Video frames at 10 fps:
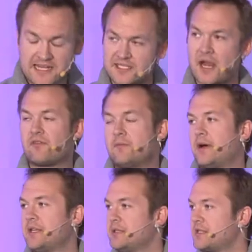
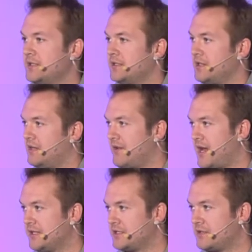everybody in the Silicon
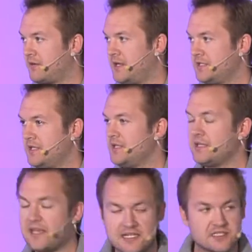Valley is crazy.
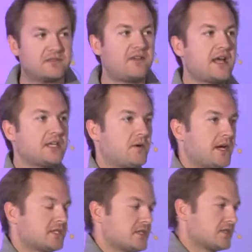Yes, the
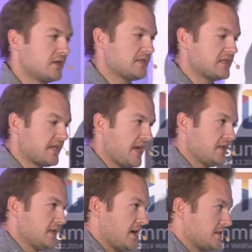valuations are insane
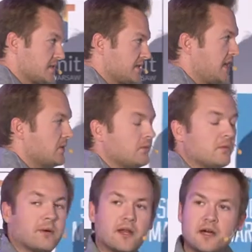and not sustainable.
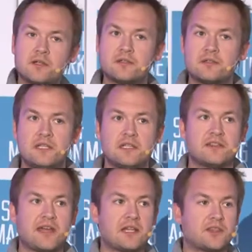But underneath
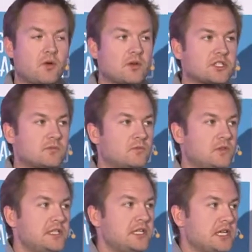that, there are some
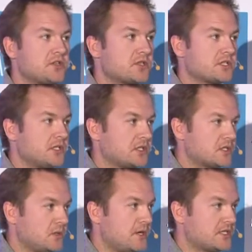really interesting
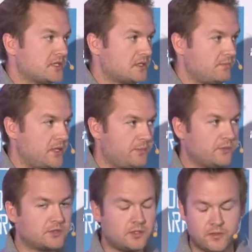stories and some people
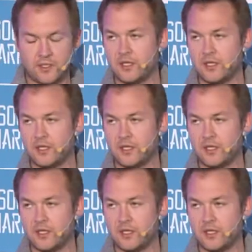doing